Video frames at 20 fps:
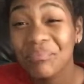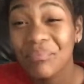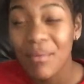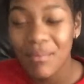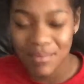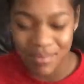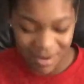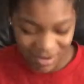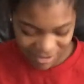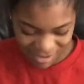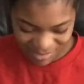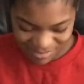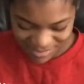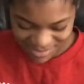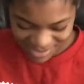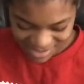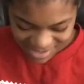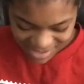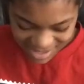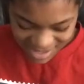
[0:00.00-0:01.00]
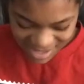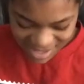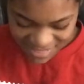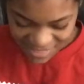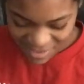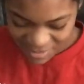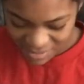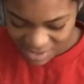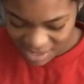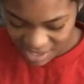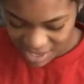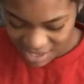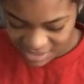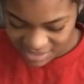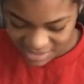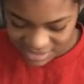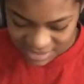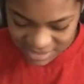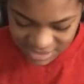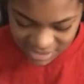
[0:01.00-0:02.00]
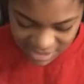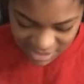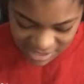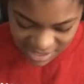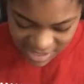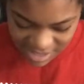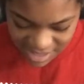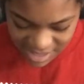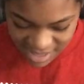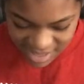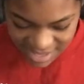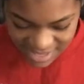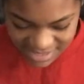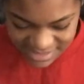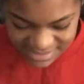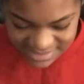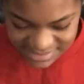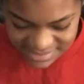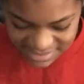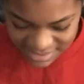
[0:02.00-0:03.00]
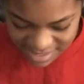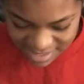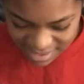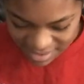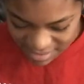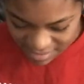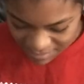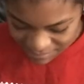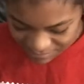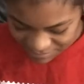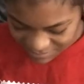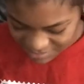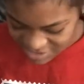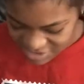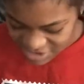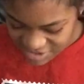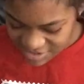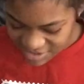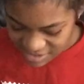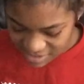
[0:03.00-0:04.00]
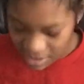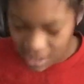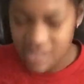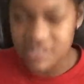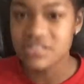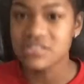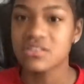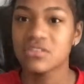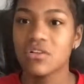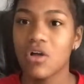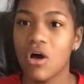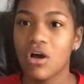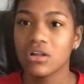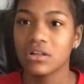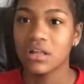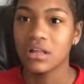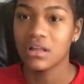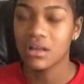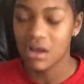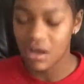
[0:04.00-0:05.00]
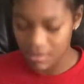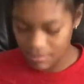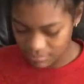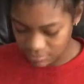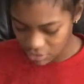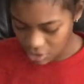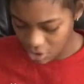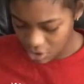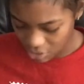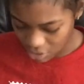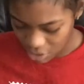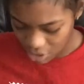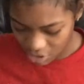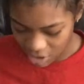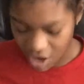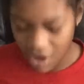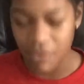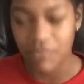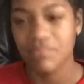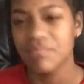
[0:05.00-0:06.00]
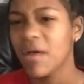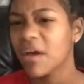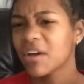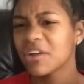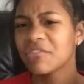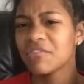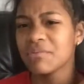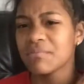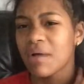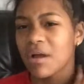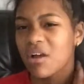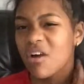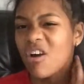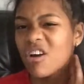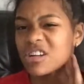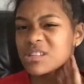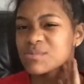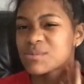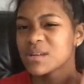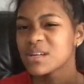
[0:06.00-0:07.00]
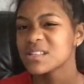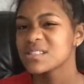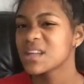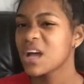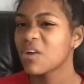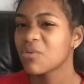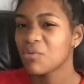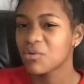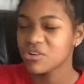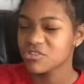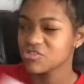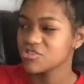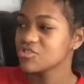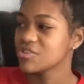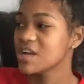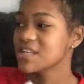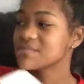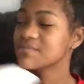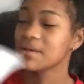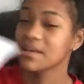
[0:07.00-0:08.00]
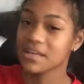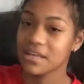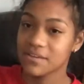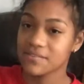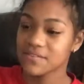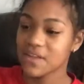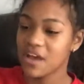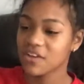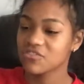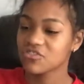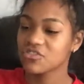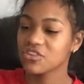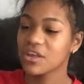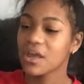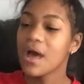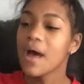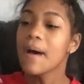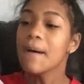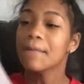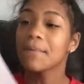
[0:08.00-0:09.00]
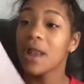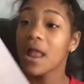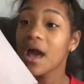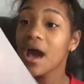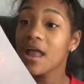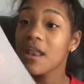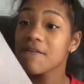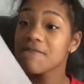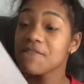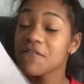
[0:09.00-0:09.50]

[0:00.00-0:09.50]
and my grandpa. Then what I got in here is... it's just a long card. I'm not gonna read my cards because I don't want to show you guys my gifts actually. But I got a